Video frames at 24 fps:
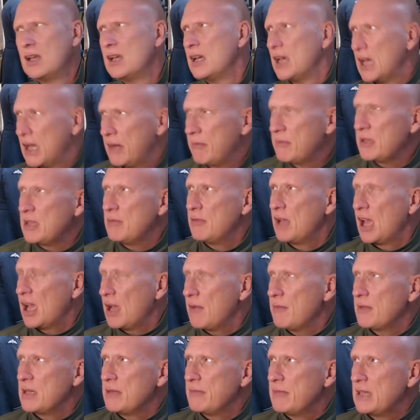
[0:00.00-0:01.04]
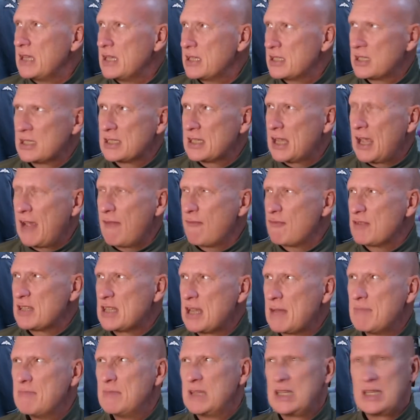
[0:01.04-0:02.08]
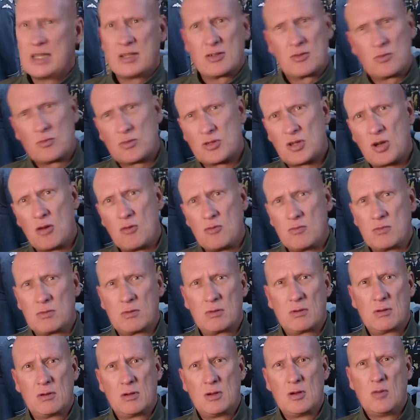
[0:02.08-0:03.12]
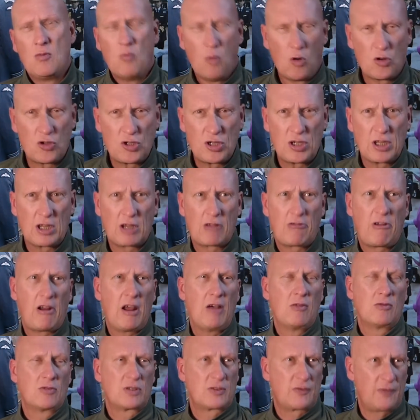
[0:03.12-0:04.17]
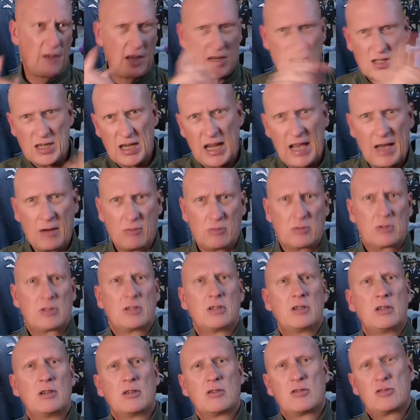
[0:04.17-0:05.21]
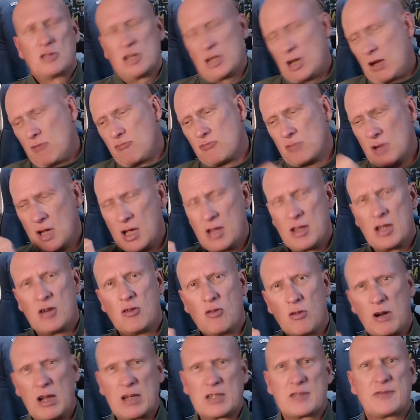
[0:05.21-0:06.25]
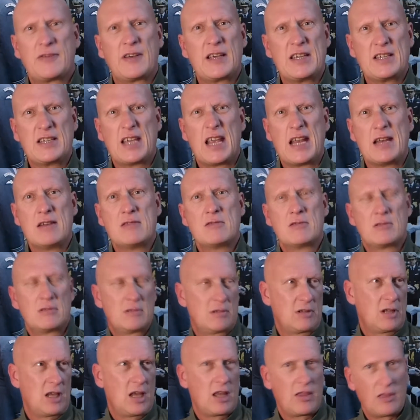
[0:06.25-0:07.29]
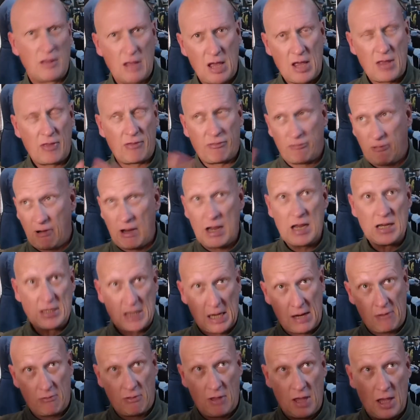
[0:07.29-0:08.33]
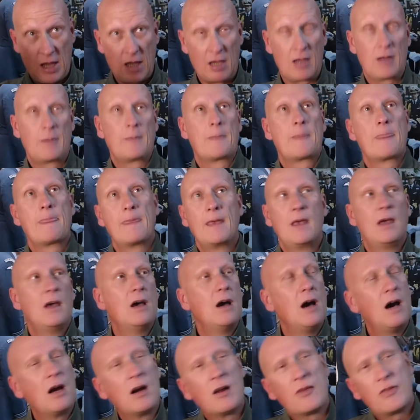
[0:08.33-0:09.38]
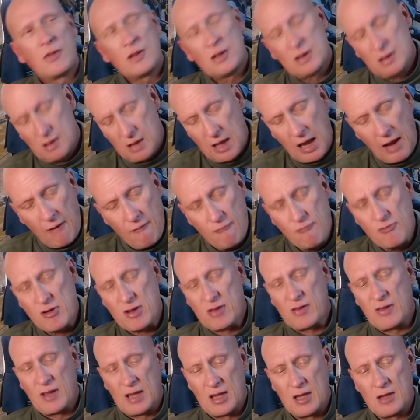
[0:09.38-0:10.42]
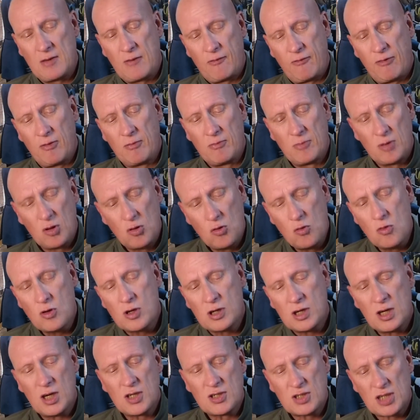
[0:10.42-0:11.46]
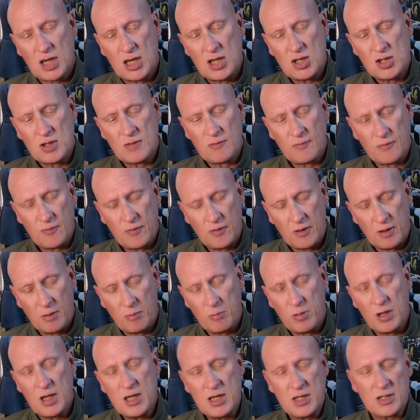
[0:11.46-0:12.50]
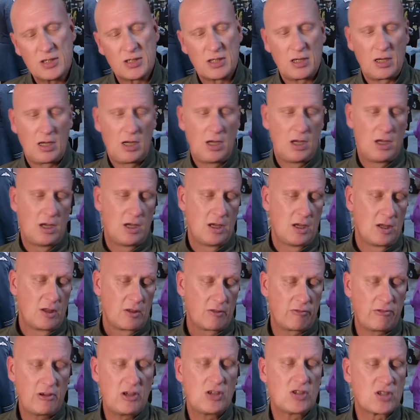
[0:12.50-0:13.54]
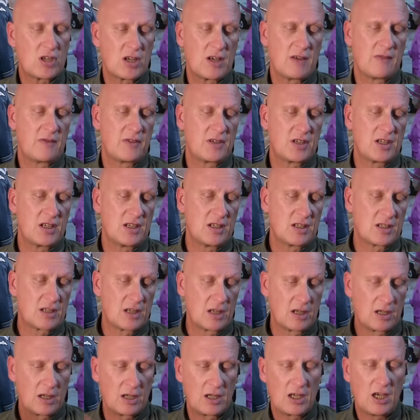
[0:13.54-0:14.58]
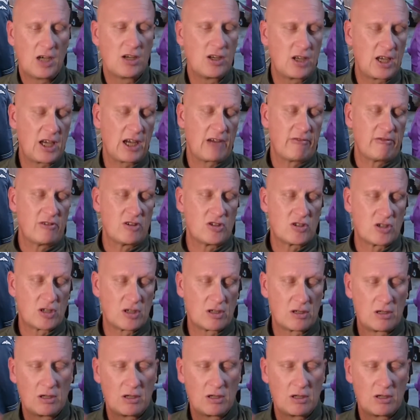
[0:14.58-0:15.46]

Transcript: how many metres is it? Every 10 metres or so, watching the crowds, facing out. Because they're not allowed to face in. Their threat is out there. And I think that everything from the organisation for the police, three services, gun carriage,